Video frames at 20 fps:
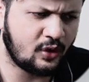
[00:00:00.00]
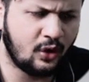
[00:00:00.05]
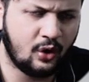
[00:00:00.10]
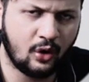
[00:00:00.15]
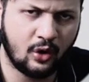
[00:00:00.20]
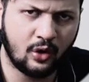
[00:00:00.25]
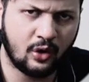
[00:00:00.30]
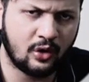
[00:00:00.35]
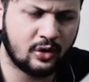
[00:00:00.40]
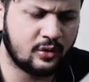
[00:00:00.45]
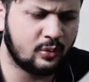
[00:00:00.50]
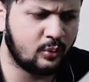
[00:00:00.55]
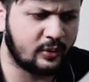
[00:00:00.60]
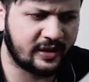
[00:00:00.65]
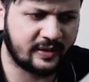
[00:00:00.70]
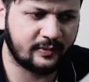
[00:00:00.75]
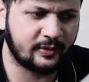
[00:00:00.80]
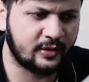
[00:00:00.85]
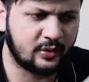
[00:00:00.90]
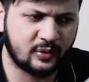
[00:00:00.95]
or
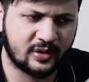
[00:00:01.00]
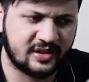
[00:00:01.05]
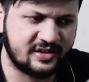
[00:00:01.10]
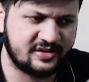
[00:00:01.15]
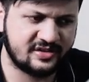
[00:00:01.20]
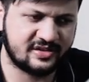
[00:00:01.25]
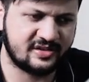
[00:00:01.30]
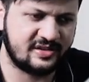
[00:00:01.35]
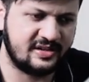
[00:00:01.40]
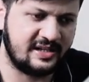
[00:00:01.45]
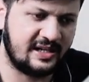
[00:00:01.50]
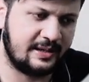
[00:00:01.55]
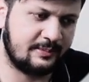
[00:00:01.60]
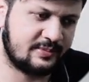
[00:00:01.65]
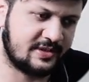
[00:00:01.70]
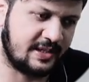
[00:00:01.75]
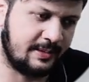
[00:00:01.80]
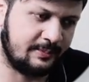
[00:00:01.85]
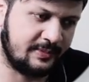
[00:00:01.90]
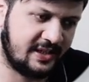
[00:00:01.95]
whatever, you can just name
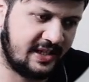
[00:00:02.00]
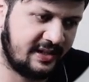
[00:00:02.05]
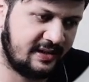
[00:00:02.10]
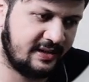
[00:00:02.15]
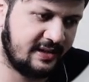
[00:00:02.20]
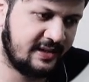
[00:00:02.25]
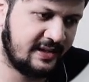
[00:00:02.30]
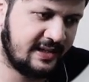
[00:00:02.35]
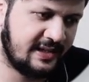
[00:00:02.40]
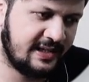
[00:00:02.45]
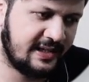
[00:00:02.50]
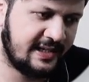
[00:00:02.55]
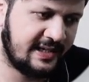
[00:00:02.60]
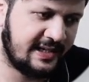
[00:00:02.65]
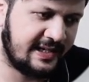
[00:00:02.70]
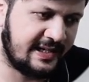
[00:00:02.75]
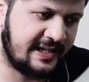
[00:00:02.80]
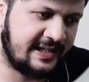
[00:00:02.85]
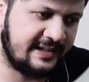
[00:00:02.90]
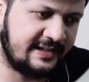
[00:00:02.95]
something,
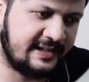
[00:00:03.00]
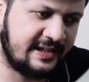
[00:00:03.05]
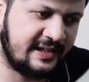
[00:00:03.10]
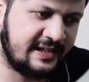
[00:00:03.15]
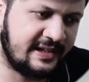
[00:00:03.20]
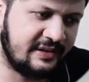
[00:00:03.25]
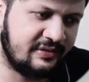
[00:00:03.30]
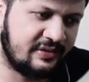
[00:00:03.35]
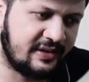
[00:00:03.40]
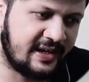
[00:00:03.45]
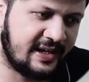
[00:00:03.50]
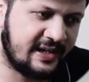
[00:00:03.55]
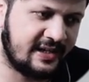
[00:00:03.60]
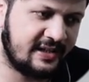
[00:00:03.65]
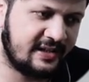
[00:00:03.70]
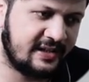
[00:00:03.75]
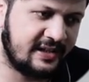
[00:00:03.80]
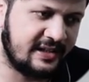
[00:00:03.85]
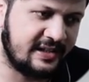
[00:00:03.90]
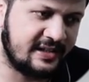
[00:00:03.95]
and then
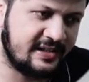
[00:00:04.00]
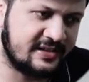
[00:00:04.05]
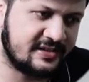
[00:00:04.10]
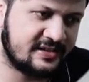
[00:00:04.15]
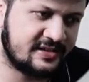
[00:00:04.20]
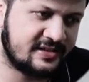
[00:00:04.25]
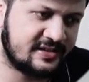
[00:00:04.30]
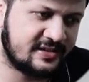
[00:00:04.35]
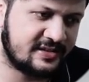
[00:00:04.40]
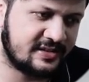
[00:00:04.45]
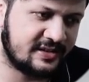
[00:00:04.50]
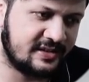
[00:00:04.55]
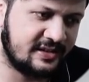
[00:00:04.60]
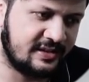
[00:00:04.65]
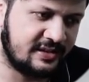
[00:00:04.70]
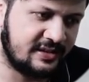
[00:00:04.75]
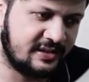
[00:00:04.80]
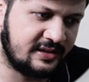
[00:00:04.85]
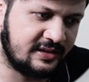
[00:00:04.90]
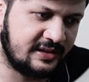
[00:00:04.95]
define it is
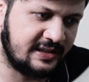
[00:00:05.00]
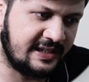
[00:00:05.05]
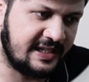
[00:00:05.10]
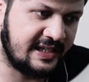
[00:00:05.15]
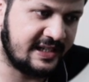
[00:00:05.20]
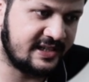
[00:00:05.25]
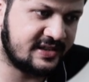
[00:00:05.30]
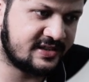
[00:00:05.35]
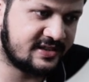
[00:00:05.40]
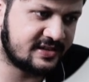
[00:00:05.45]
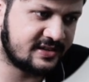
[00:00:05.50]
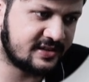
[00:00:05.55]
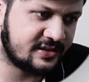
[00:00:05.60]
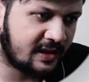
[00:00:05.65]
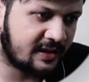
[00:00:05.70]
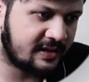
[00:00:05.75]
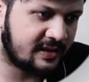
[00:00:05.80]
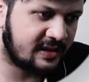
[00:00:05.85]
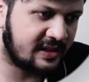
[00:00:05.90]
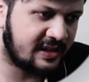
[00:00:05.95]
leads.
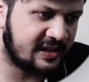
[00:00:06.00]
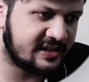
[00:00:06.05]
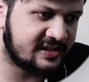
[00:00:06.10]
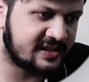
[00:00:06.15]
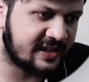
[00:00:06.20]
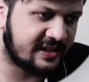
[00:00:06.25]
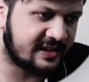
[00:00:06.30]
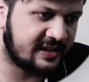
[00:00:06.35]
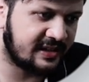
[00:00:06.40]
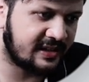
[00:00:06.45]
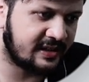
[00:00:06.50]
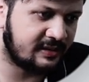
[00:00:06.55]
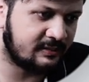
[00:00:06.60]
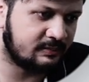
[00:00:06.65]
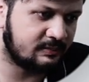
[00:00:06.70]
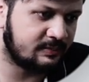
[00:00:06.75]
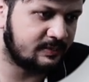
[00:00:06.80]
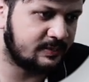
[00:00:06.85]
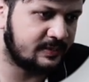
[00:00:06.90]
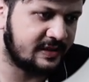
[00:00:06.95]
Under leads, I think
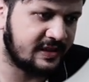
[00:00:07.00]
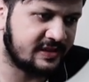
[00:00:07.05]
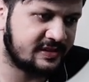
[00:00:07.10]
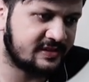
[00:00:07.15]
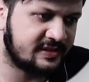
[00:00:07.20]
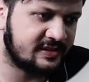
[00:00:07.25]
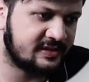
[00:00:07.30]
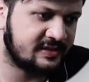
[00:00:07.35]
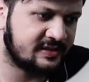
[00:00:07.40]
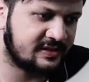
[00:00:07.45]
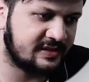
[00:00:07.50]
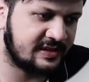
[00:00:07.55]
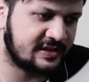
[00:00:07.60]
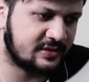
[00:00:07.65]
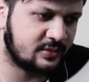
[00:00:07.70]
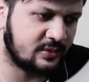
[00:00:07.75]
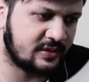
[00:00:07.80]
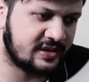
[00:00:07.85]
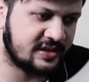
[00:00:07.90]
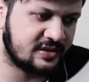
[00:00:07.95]
this
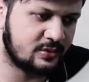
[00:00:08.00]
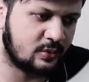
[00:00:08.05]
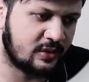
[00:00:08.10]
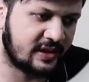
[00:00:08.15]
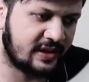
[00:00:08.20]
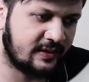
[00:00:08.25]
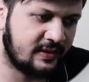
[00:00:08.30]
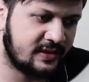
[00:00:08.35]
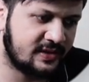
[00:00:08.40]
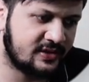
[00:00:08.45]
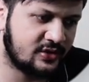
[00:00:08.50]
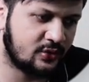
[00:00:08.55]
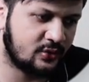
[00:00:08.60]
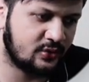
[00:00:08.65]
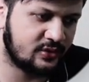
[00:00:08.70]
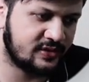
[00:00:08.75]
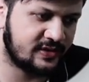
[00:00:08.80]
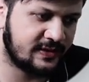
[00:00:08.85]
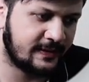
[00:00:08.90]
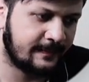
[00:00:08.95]
one is what I will
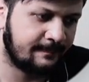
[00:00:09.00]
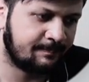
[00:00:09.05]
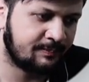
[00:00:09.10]
choose.